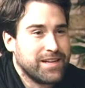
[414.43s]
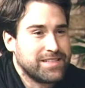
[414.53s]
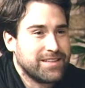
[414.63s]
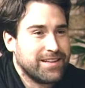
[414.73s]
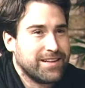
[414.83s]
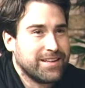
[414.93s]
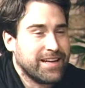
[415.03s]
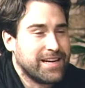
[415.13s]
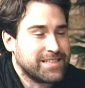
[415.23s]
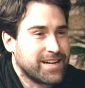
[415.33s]
He said LA
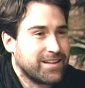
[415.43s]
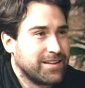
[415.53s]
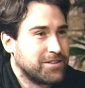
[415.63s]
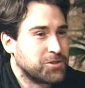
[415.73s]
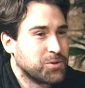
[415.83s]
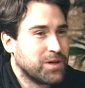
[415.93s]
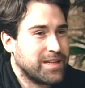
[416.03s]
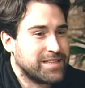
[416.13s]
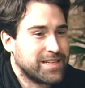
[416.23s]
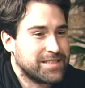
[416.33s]
is kind of like Detroit in
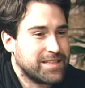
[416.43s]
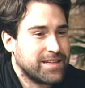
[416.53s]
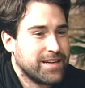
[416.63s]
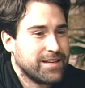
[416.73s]
the sense that